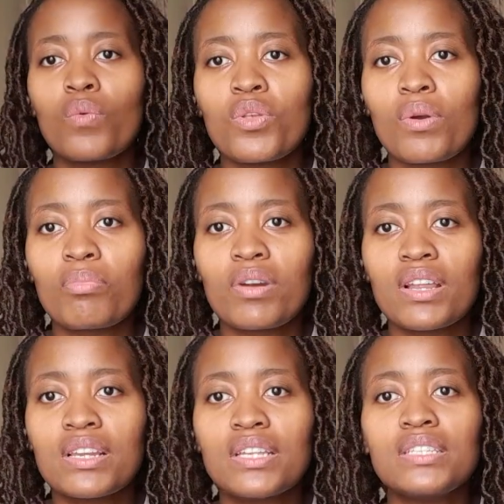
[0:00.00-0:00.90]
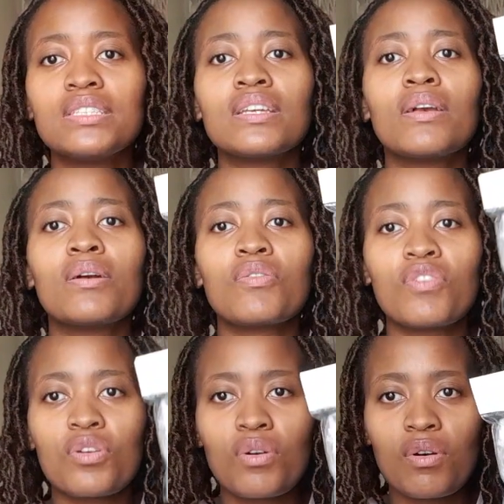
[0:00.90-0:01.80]
when you're pregnant,
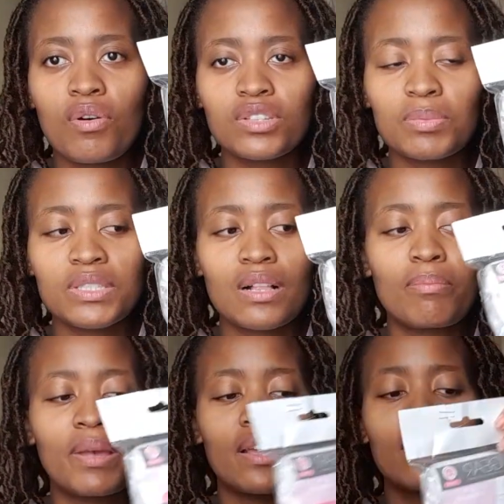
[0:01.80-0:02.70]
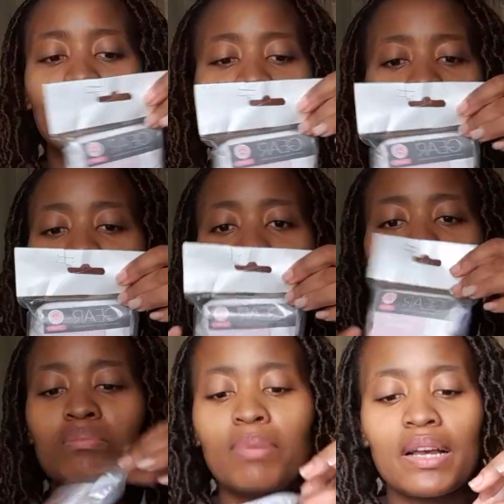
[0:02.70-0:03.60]
for your hospital bag,
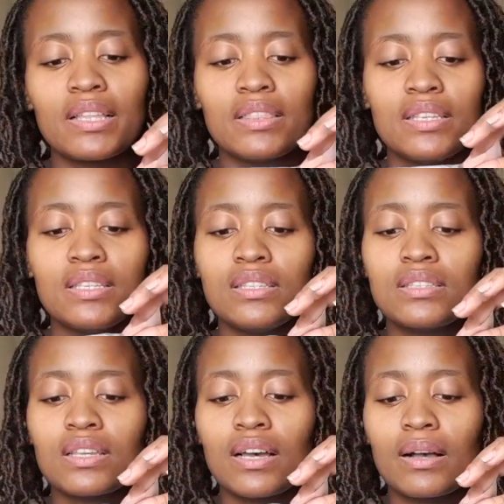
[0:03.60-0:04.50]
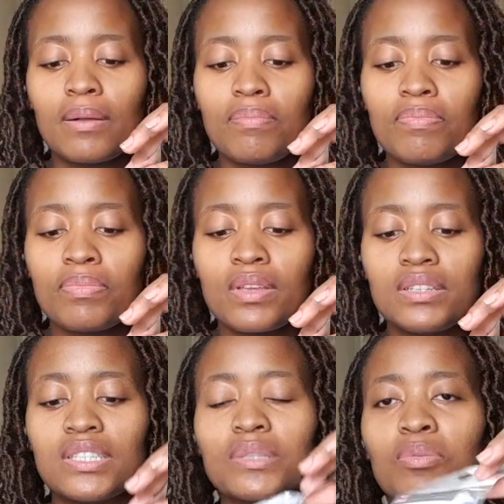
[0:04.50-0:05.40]
don't buy these
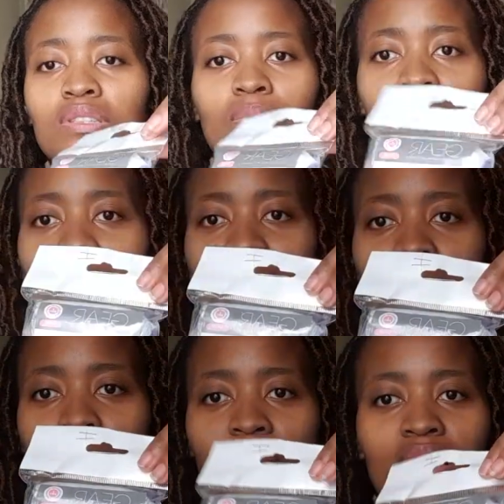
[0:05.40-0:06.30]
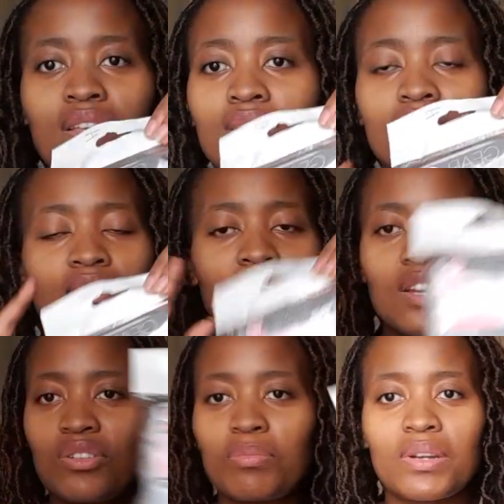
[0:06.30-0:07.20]
disposable underwear. They're
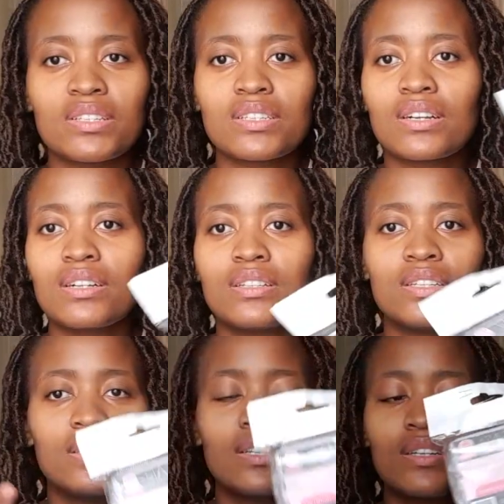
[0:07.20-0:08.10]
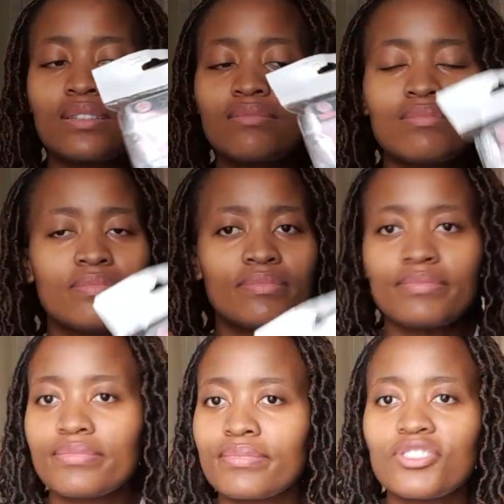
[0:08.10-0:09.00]
not practical.
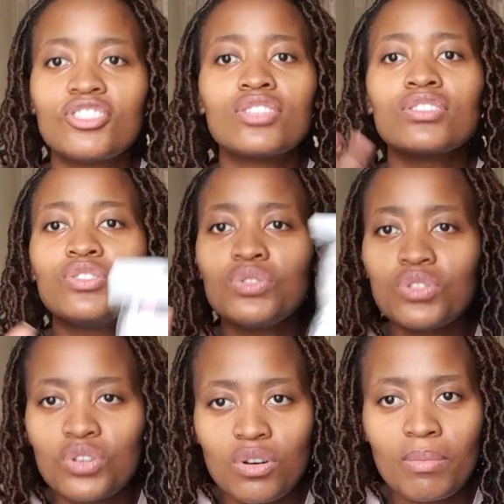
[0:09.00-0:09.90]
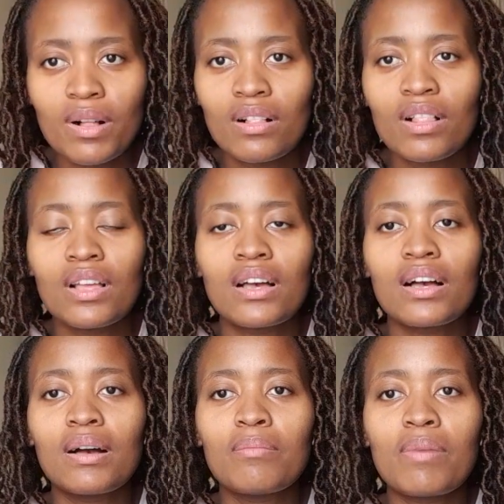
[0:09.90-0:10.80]
Just use your normal
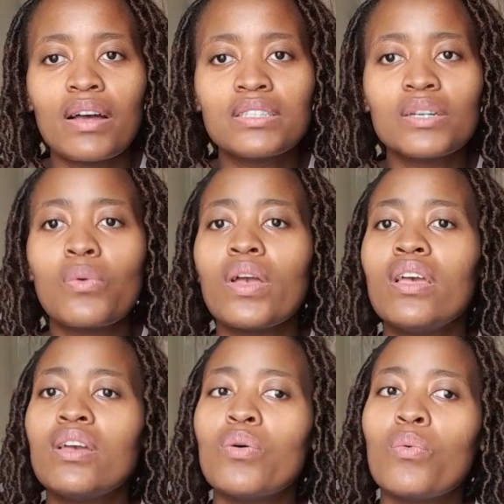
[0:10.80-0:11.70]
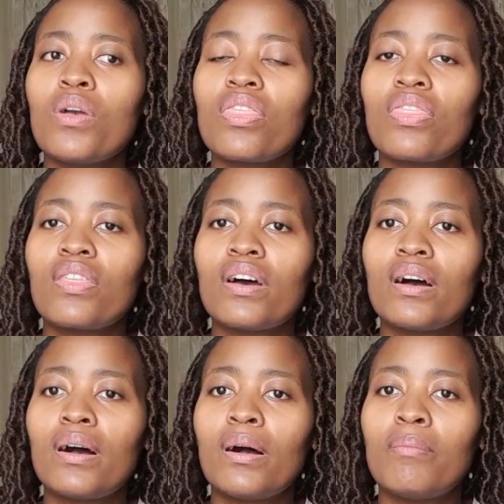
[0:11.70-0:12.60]
underwear with
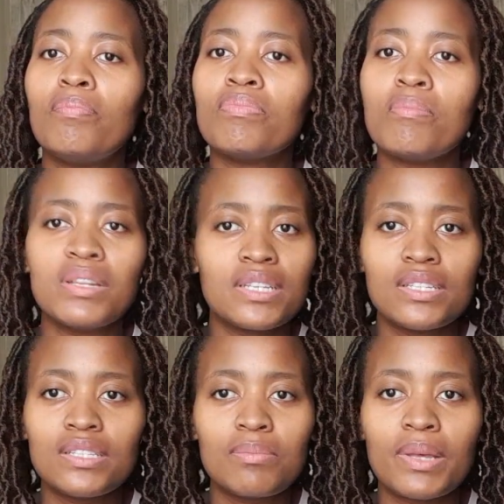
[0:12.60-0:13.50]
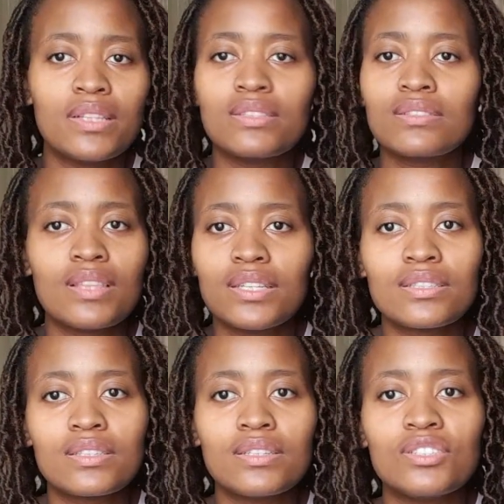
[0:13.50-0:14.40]
maternity pads. That's
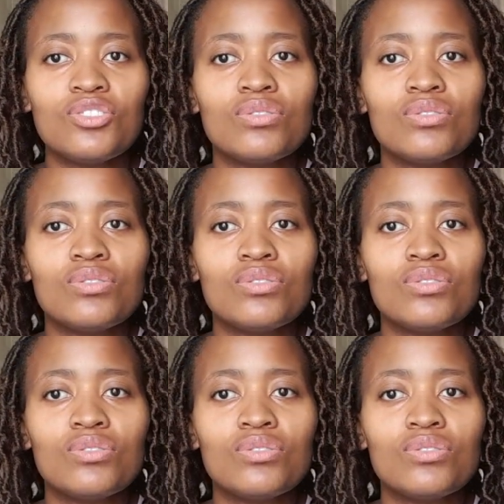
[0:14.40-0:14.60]
it.